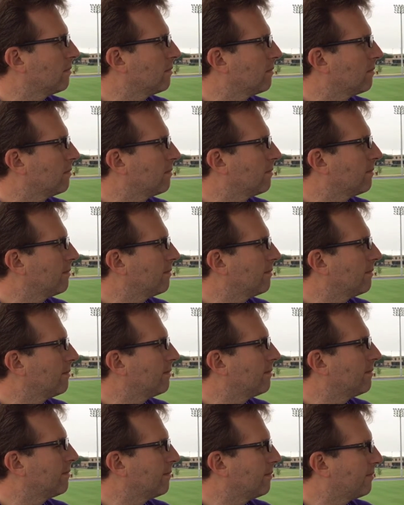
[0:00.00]

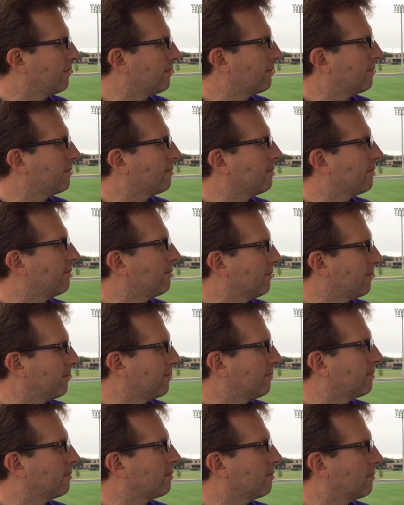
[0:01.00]

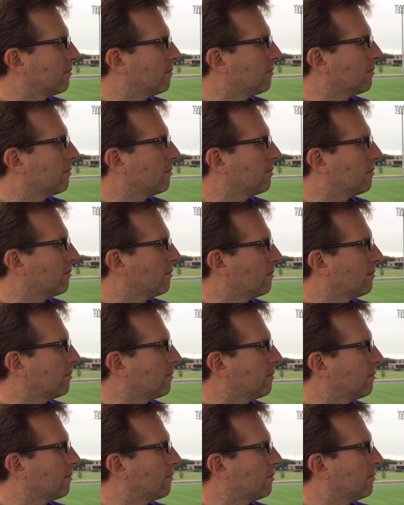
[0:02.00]

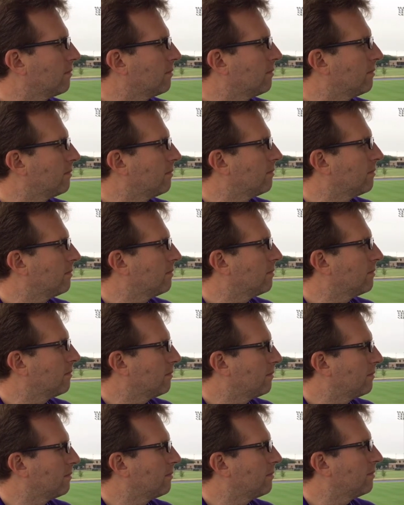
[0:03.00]

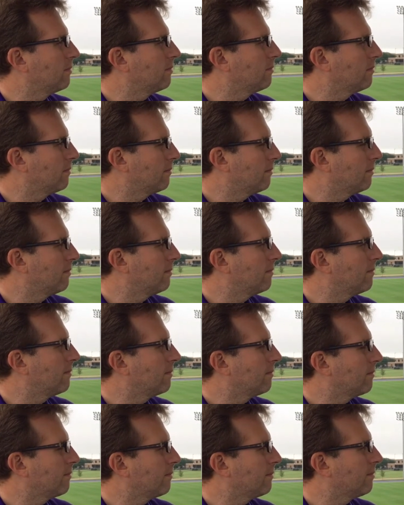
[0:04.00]

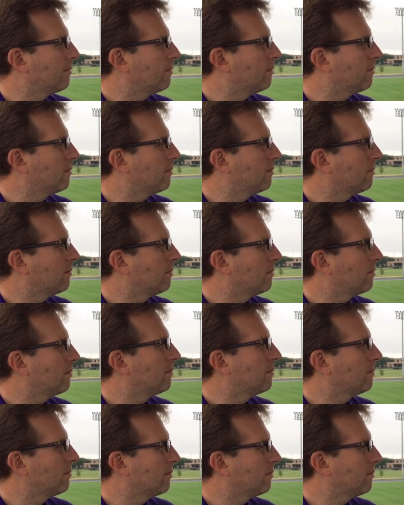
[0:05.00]
(not speaking)